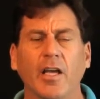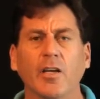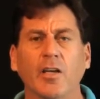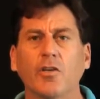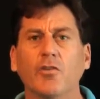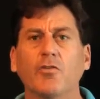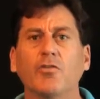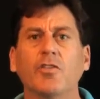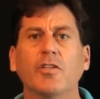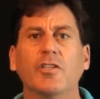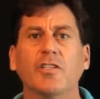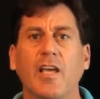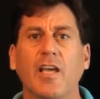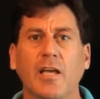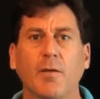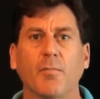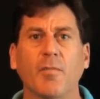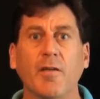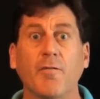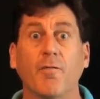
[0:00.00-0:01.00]
it used to
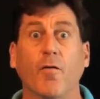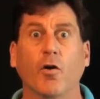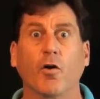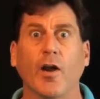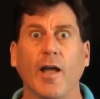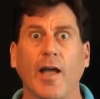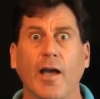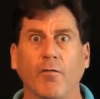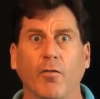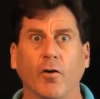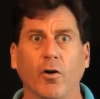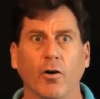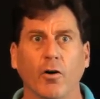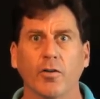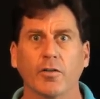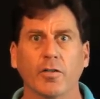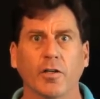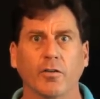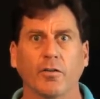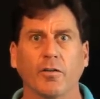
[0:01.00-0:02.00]
take me forever
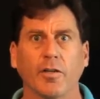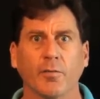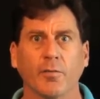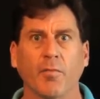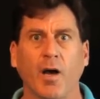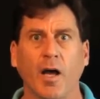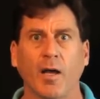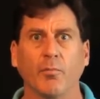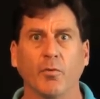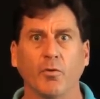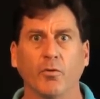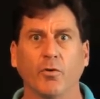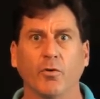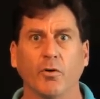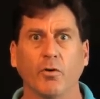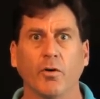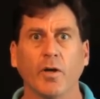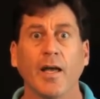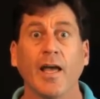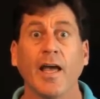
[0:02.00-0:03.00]
to clean my
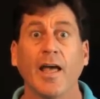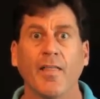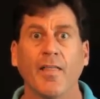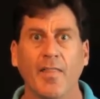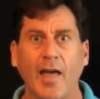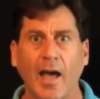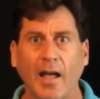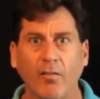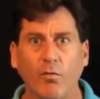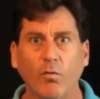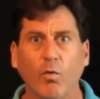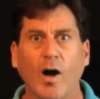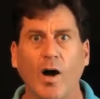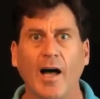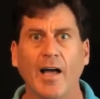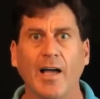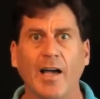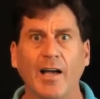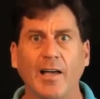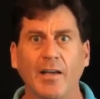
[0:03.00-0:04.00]
pool. And that's
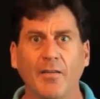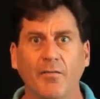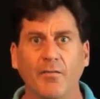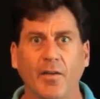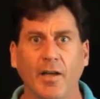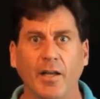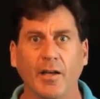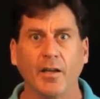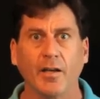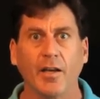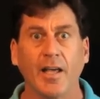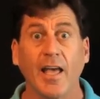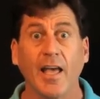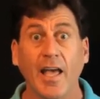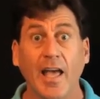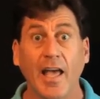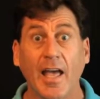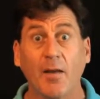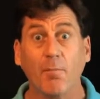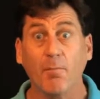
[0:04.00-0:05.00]
why I invented
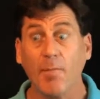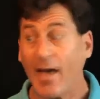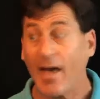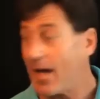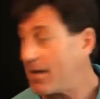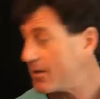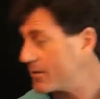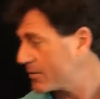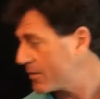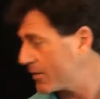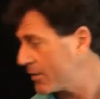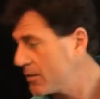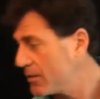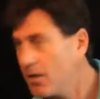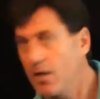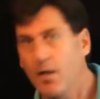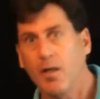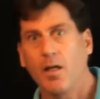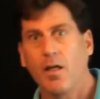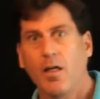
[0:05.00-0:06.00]
and patented
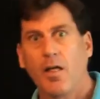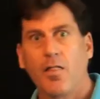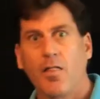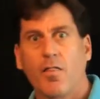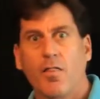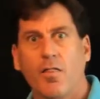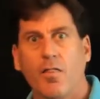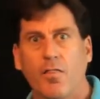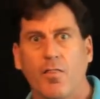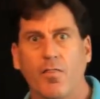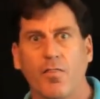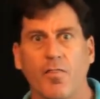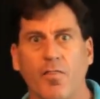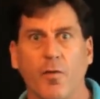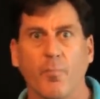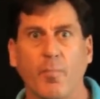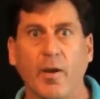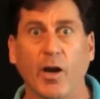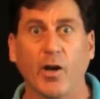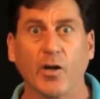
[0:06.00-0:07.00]

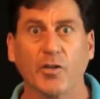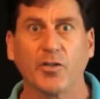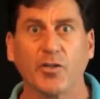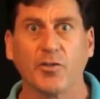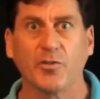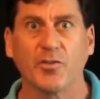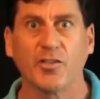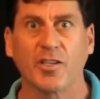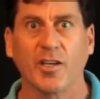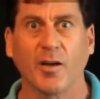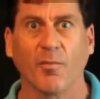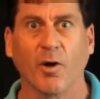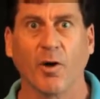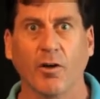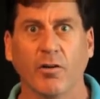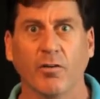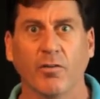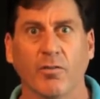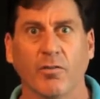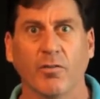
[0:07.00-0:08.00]
the Parachute
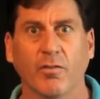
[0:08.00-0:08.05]
Skimmer.